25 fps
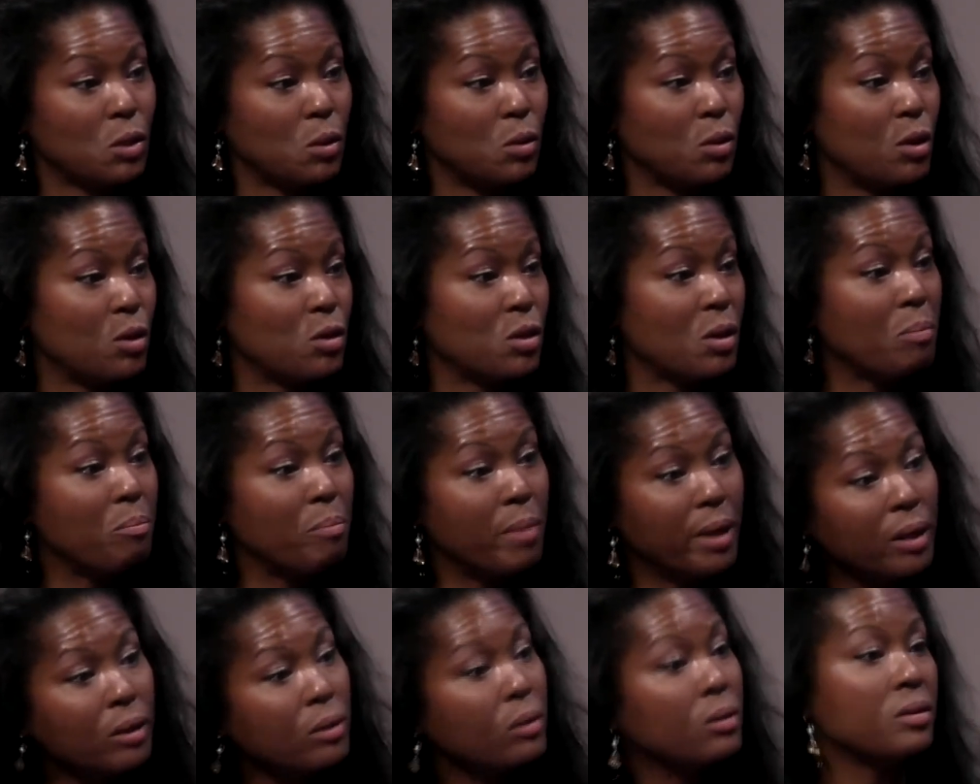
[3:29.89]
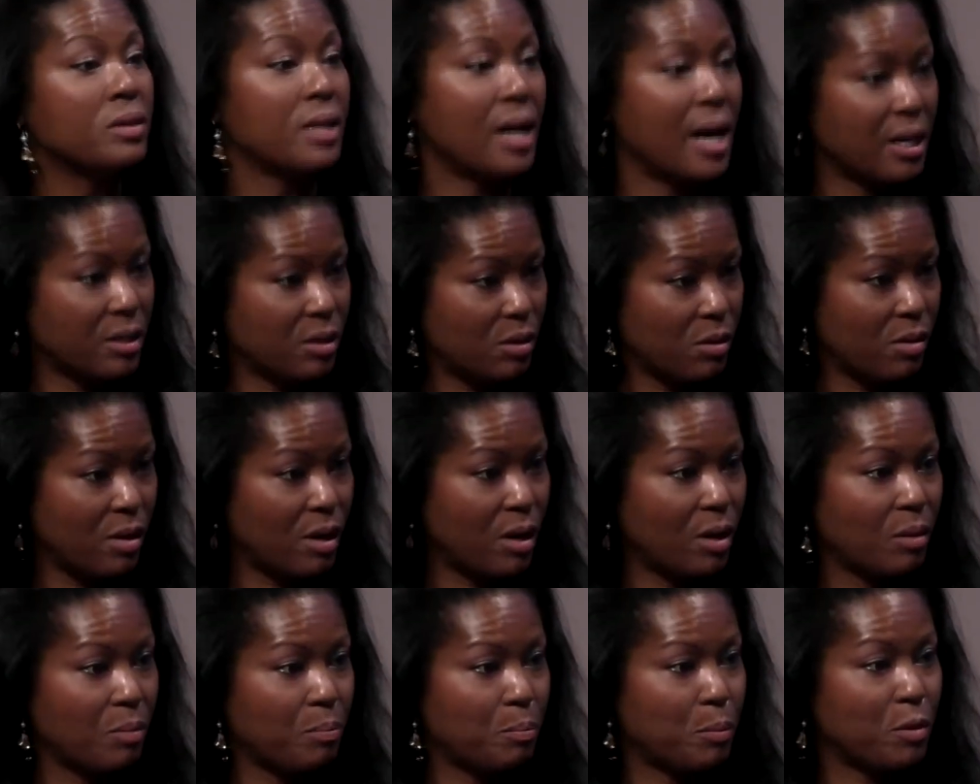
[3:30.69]
So there's a medical doctor
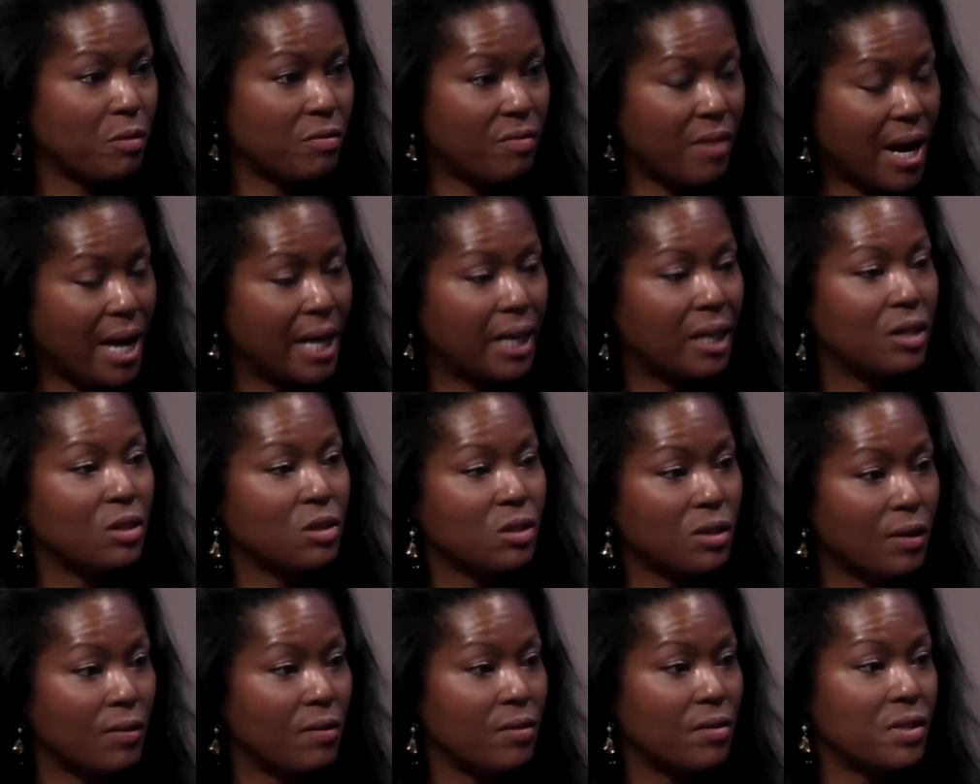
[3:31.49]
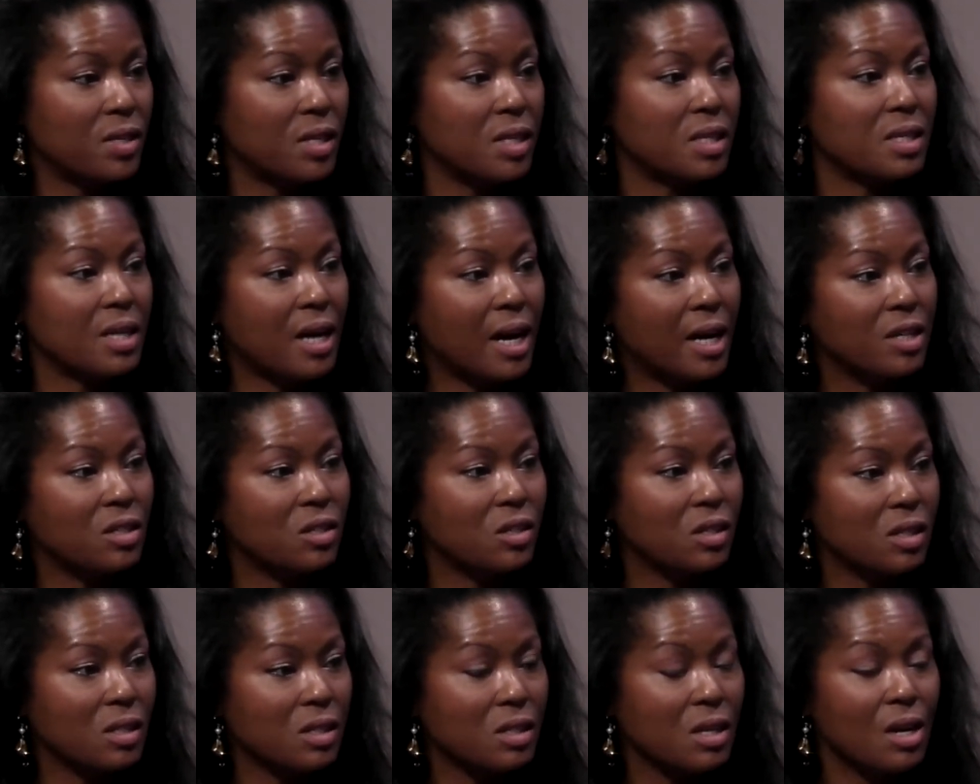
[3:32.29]
there providing services, not
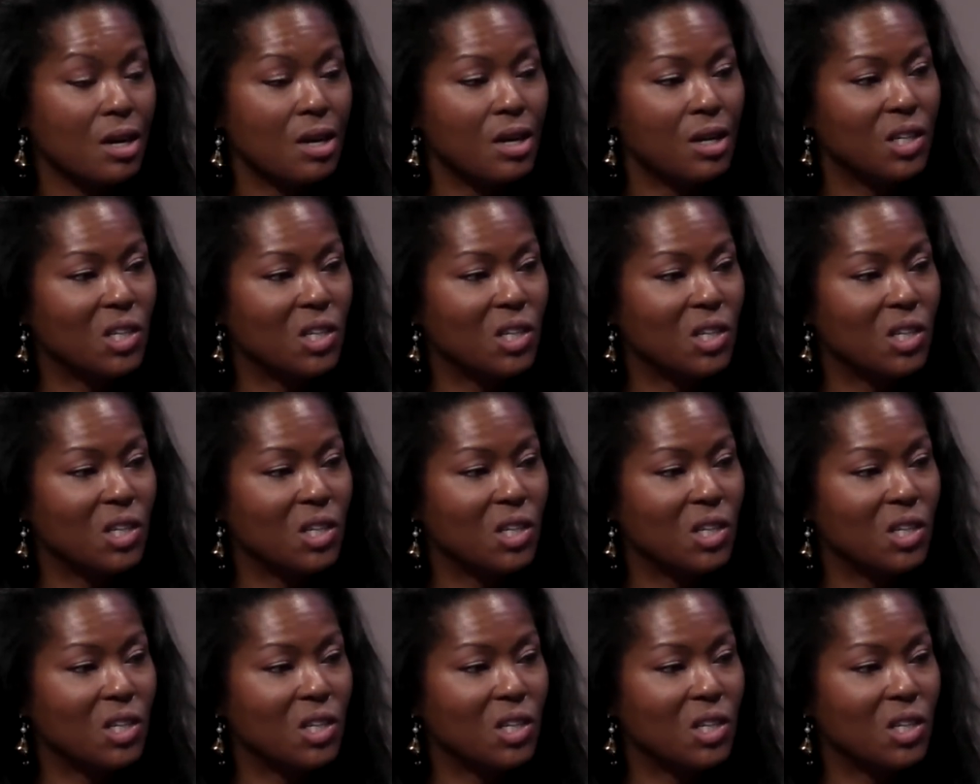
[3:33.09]
just